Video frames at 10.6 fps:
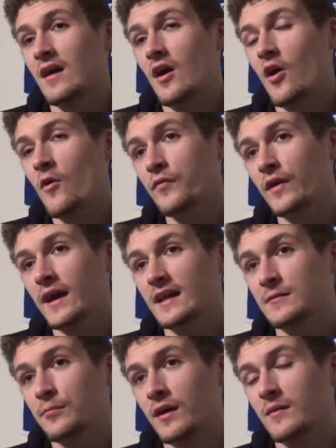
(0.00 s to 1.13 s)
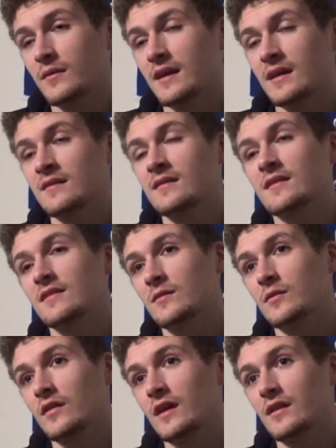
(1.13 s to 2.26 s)
Hopefully I get to play him again, because it
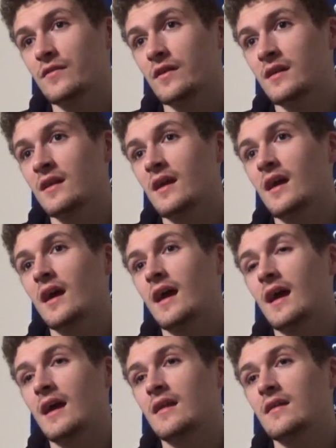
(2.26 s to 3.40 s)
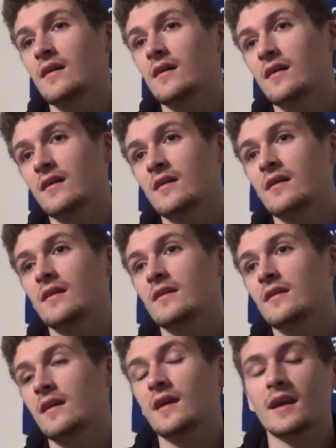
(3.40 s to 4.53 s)
was a lot of fun. And,
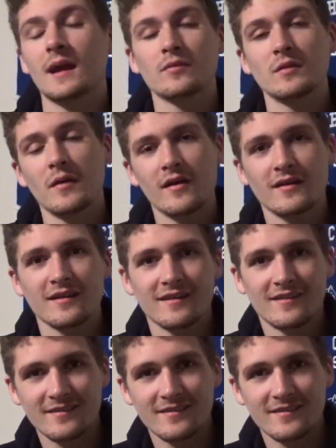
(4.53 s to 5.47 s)
yeah, Captain America.